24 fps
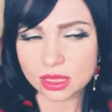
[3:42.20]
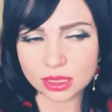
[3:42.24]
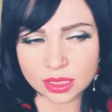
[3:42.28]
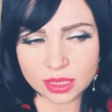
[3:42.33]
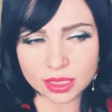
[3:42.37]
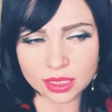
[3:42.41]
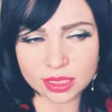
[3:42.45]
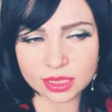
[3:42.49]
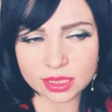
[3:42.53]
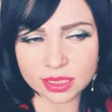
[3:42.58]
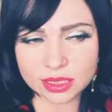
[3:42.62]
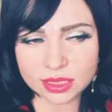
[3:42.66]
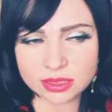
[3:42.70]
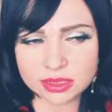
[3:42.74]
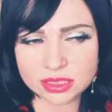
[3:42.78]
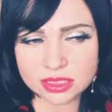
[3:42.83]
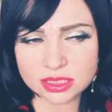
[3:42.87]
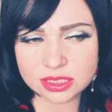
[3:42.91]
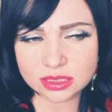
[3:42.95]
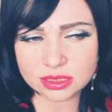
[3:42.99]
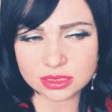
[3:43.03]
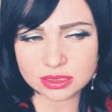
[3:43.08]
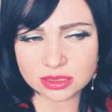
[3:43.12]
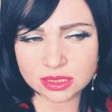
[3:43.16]
And
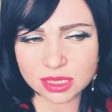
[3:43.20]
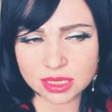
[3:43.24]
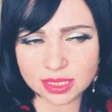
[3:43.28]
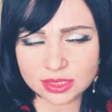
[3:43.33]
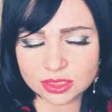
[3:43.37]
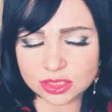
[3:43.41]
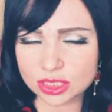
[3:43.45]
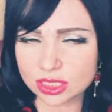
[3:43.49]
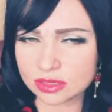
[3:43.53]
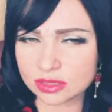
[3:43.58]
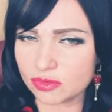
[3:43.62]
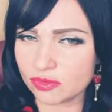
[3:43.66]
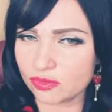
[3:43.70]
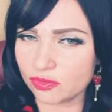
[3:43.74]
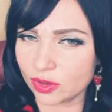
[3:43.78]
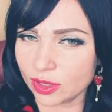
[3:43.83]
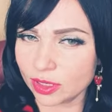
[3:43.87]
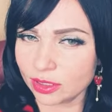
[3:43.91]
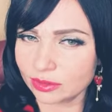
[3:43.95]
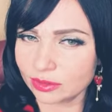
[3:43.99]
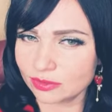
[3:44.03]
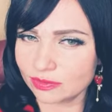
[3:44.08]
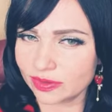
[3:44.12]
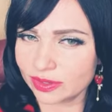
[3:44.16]
uh, I actually
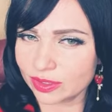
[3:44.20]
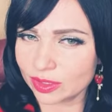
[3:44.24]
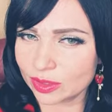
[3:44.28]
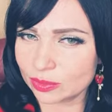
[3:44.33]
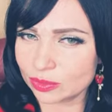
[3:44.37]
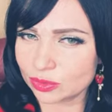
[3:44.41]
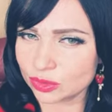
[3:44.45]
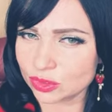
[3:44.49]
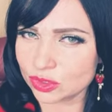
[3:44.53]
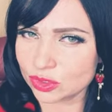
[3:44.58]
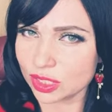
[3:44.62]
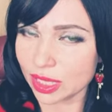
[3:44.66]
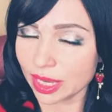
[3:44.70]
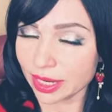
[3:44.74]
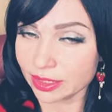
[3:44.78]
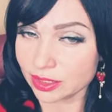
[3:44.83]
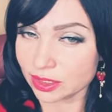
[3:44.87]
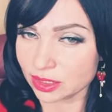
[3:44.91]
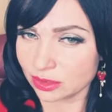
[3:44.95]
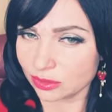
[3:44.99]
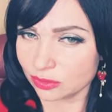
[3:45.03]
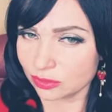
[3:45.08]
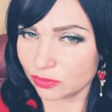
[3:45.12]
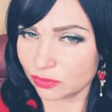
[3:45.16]
felt very
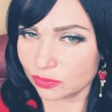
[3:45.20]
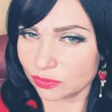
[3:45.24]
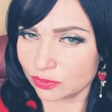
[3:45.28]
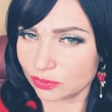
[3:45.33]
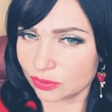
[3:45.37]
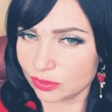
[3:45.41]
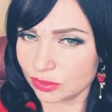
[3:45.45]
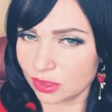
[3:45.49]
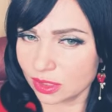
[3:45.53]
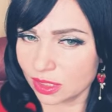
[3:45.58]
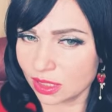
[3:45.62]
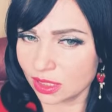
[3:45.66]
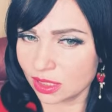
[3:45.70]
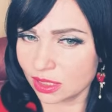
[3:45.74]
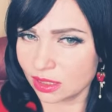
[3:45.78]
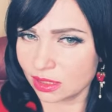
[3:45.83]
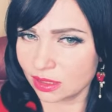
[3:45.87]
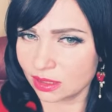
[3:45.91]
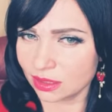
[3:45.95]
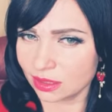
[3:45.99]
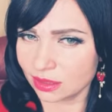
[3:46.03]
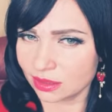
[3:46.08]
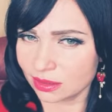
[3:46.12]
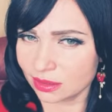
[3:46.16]
protective
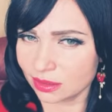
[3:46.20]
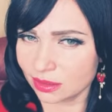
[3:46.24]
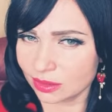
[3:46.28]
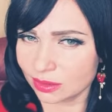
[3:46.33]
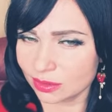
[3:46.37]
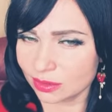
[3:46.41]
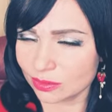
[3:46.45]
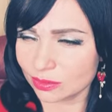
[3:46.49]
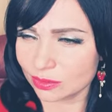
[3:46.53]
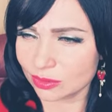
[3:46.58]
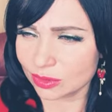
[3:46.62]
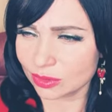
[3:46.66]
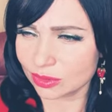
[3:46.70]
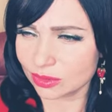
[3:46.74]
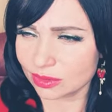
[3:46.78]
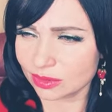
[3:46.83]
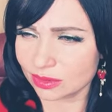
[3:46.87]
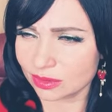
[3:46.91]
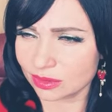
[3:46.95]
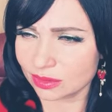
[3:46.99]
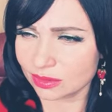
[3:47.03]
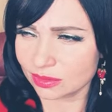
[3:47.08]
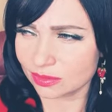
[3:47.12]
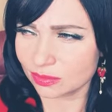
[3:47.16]
uh,
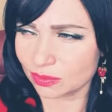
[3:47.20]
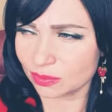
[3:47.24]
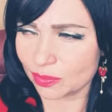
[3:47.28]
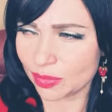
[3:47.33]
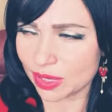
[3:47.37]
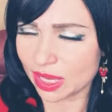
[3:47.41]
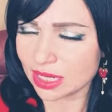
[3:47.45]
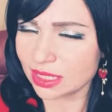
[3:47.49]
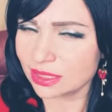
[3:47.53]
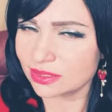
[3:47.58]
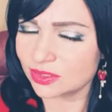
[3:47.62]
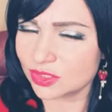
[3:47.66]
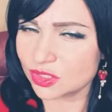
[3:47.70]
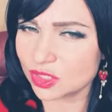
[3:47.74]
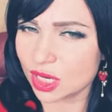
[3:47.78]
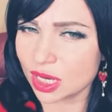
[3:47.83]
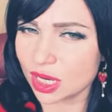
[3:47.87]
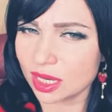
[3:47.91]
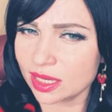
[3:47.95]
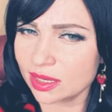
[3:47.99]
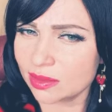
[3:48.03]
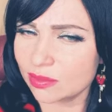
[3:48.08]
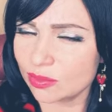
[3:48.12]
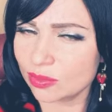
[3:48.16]
back in
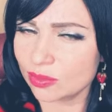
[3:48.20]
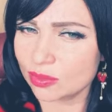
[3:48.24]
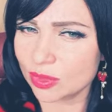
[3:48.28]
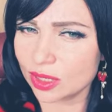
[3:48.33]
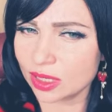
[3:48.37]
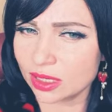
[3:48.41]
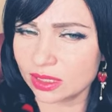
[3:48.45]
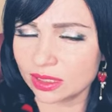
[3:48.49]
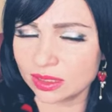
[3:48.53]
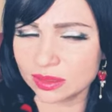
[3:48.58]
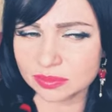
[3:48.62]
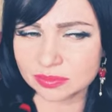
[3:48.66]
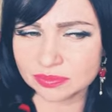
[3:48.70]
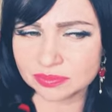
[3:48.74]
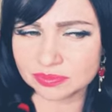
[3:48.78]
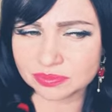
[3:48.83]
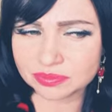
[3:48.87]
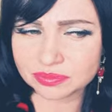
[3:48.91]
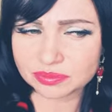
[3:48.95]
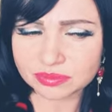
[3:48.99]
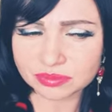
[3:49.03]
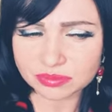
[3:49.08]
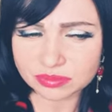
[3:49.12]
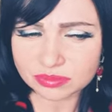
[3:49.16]
time um,
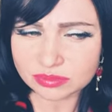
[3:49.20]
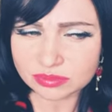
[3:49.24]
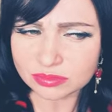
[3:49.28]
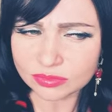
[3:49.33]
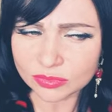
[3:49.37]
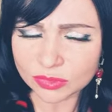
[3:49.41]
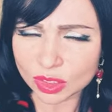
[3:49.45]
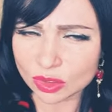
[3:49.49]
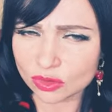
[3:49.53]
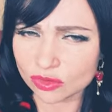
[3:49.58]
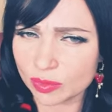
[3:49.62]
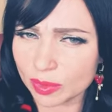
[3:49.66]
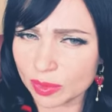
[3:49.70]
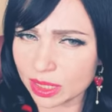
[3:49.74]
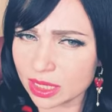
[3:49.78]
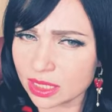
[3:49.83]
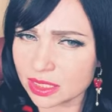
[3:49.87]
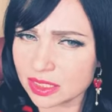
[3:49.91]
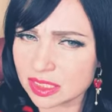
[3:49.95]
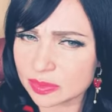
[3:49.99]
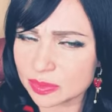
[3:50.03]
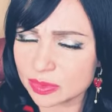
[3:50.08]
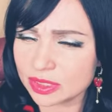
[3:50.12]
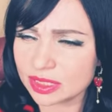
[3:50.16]
of my
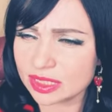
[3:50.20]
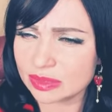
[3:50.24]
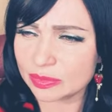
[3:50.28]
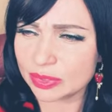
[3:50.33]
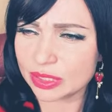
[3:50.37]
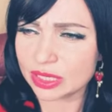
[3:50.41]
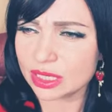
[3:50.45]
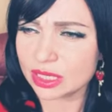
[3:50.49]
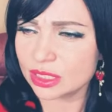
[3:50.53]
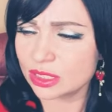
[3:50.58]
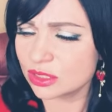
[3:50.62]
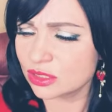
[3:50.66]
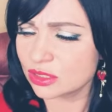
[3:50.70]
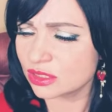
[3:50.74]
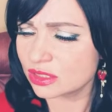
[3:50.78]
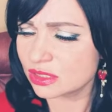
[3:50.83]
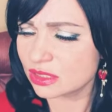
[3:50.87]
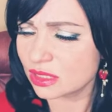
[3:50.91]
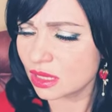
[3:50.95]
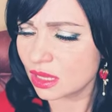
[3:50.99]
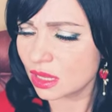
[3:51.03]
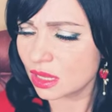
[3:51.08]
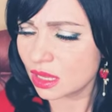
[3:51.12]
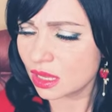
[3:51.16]
husband because
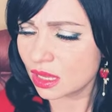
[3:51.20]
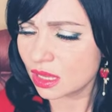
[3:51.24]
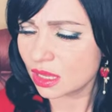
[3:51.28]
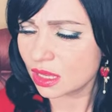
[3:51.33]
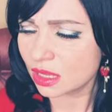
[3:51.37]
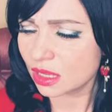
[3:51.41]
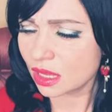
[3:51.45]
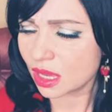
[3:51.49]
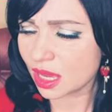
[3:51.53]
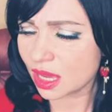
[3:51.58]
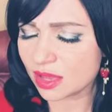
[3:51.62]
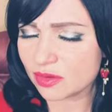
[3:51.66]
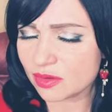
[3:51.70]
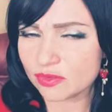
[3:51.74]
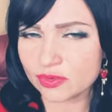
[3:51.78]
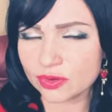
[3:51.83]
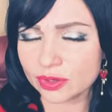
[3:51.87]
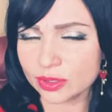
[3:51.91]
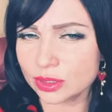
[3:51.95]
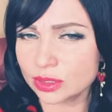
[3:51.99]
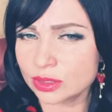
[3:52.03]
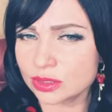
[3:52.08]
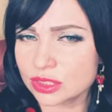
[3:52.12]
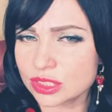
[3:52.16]
I
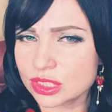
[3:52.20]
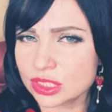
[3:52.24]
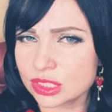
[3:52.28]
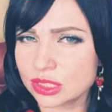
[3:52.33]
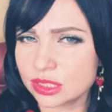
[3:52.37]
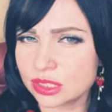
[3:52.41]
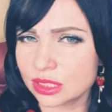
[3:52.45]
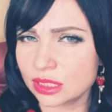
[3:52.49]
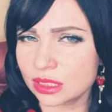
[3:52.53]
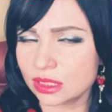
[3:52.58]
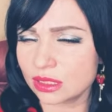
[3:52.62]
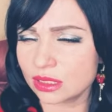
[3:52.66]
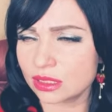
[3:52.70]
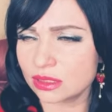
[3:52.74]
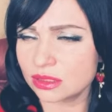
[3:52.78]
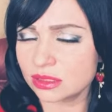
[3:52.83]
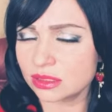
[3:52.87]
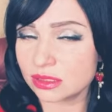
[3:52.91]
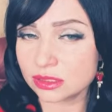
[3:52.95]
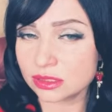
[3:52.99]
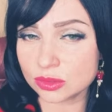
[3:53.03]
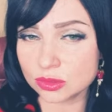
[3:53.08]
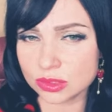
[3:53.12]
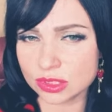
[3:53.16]
felt uh, this
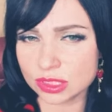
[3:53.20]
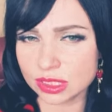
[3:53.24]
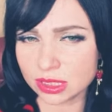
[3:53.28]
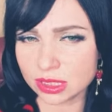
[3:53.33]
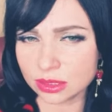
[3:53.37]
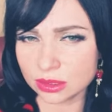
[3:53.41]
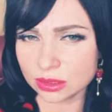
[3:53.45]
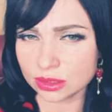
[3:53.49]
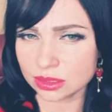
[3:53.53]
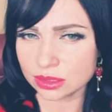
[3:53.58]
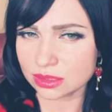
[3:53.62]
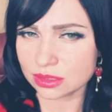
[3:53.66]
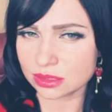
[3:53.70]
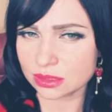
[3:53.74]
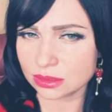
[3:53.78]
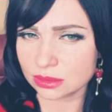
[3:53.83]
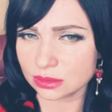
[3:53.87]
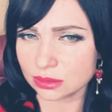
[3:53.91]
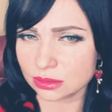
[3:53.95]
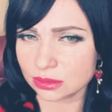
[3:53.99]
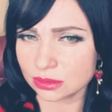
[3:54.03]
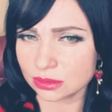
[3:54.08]
is ridiculous.